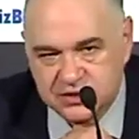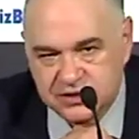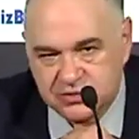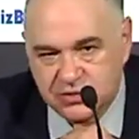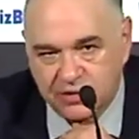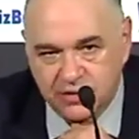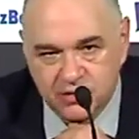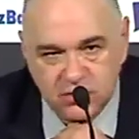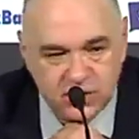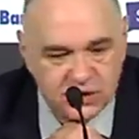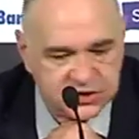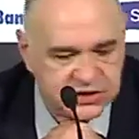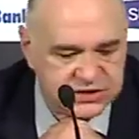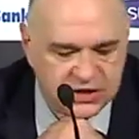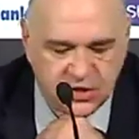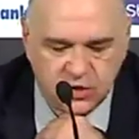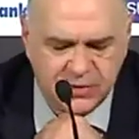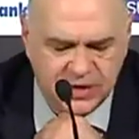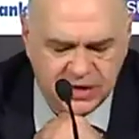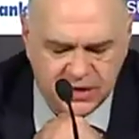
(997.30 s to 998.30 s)
recovering
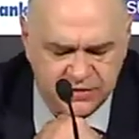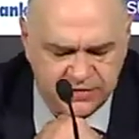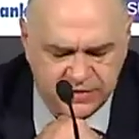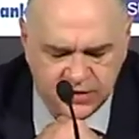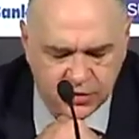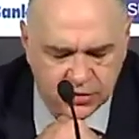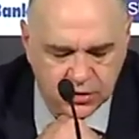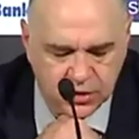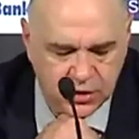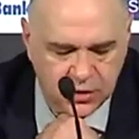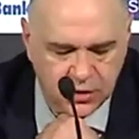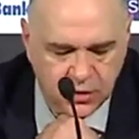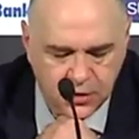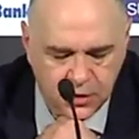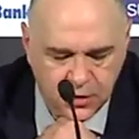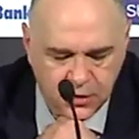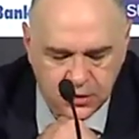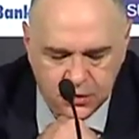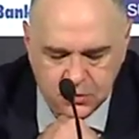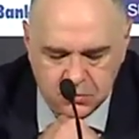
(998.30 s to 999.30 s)
balls, reading
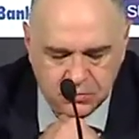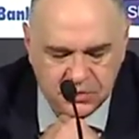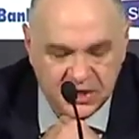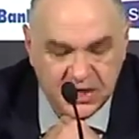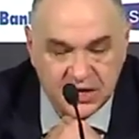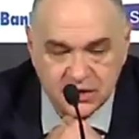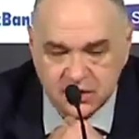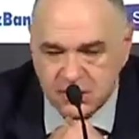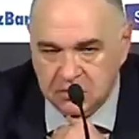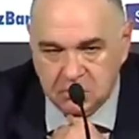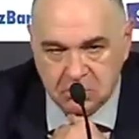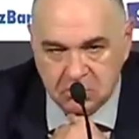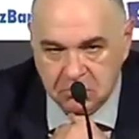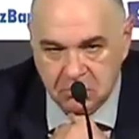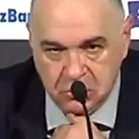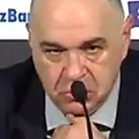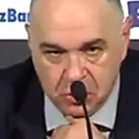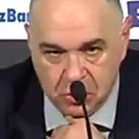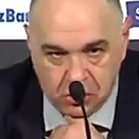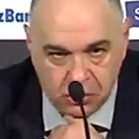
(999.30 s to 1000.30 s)
situations. He's been
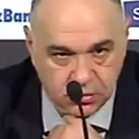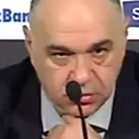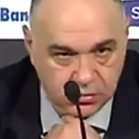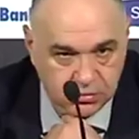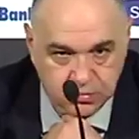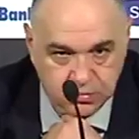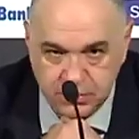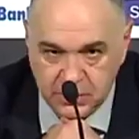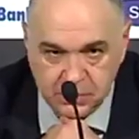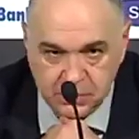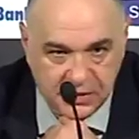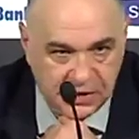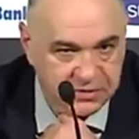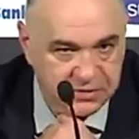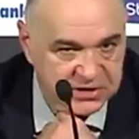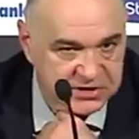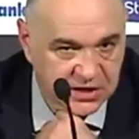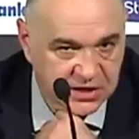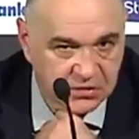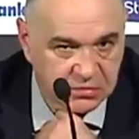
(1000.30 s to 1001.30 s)
absolutely great.
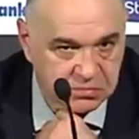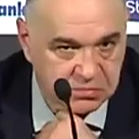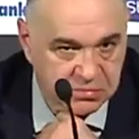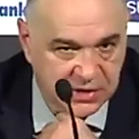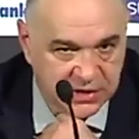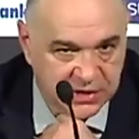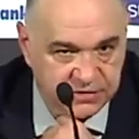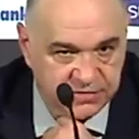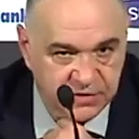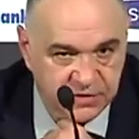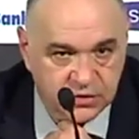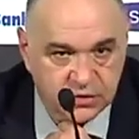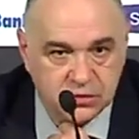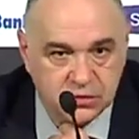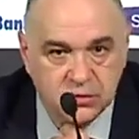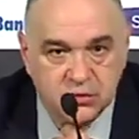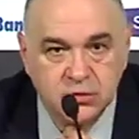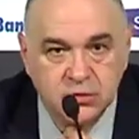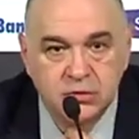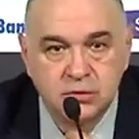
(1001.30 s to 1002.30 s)
Brilliant,
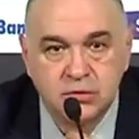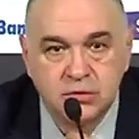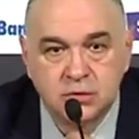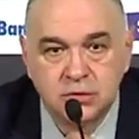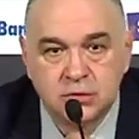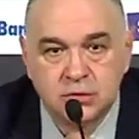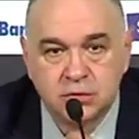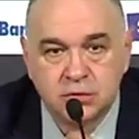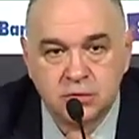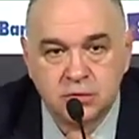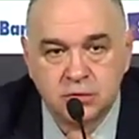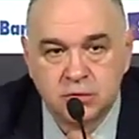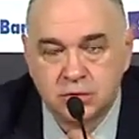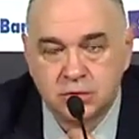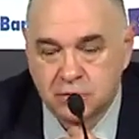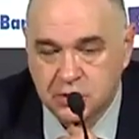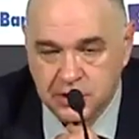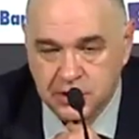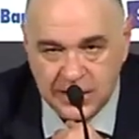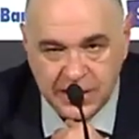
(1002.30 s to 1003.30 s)
not, but
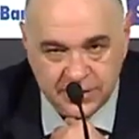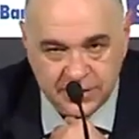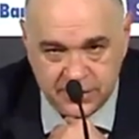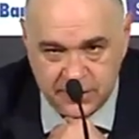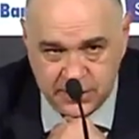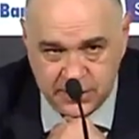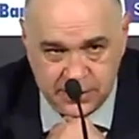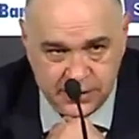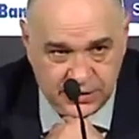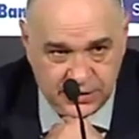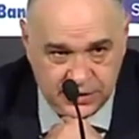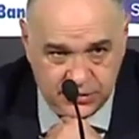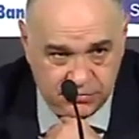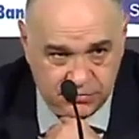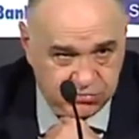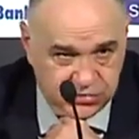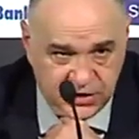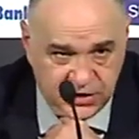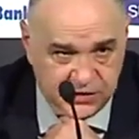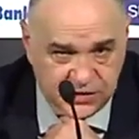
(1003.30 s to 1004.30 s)
great for me.
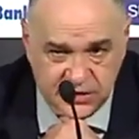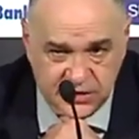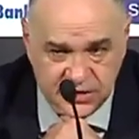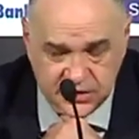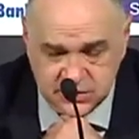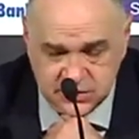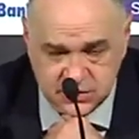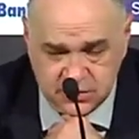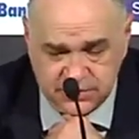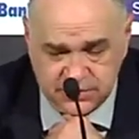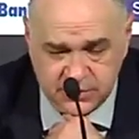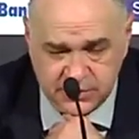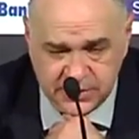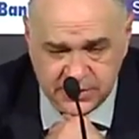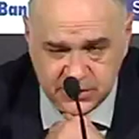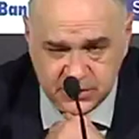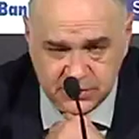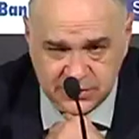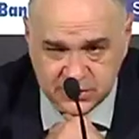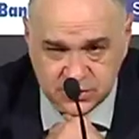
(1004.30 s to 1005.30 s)
And
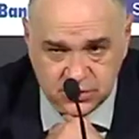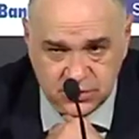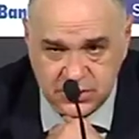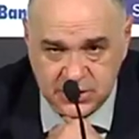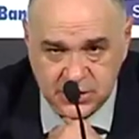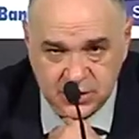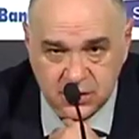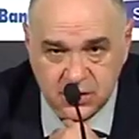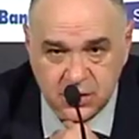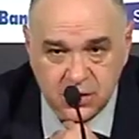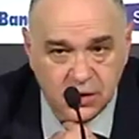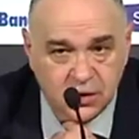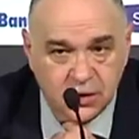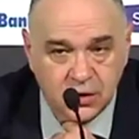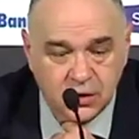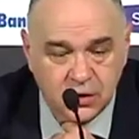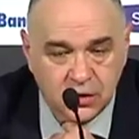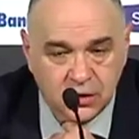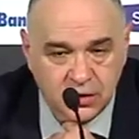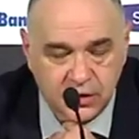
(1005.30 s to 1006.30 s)
15 days
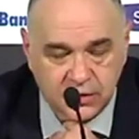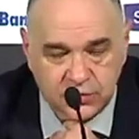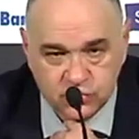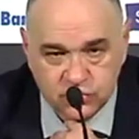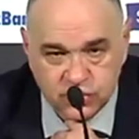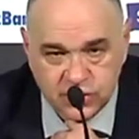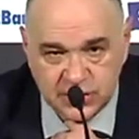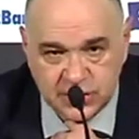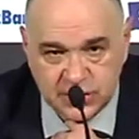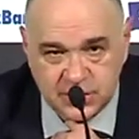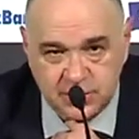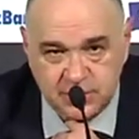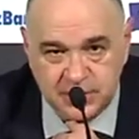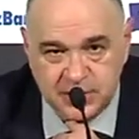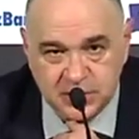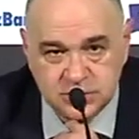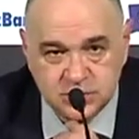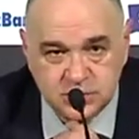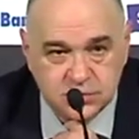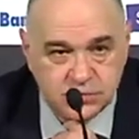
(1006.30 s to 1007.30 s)
ago against
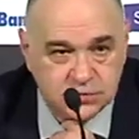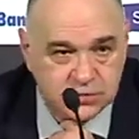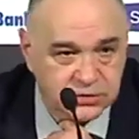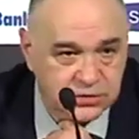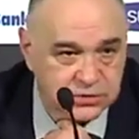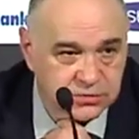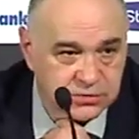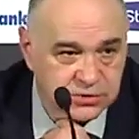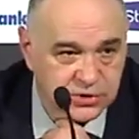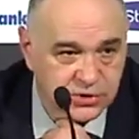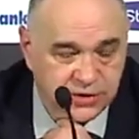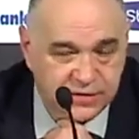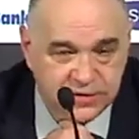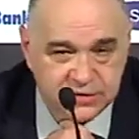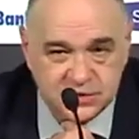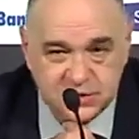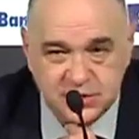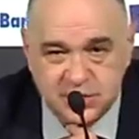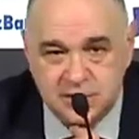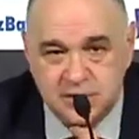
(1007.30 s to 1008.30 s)
Baskonia, he scored
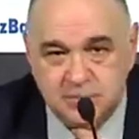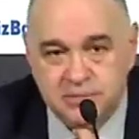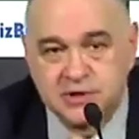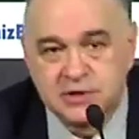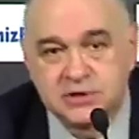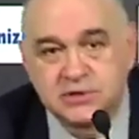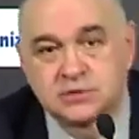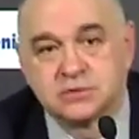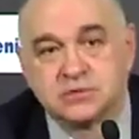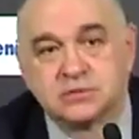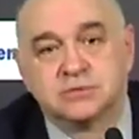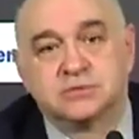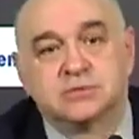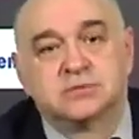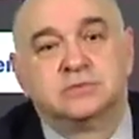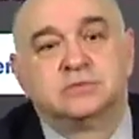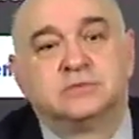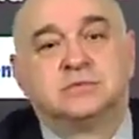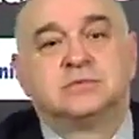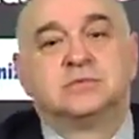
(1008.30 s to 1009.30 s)
7
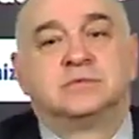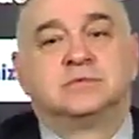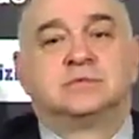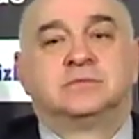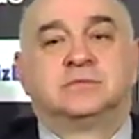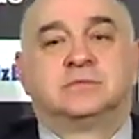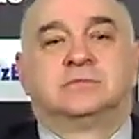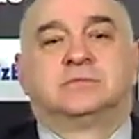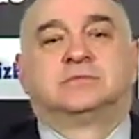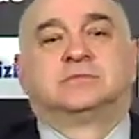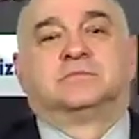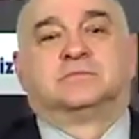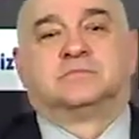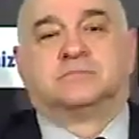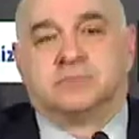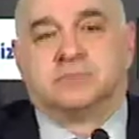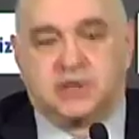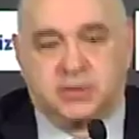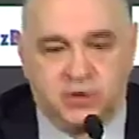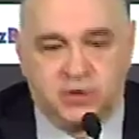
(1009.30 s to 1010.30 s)
3-pointers, and despite of
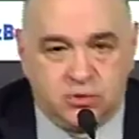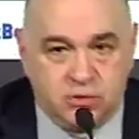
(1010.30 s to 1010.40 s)
that,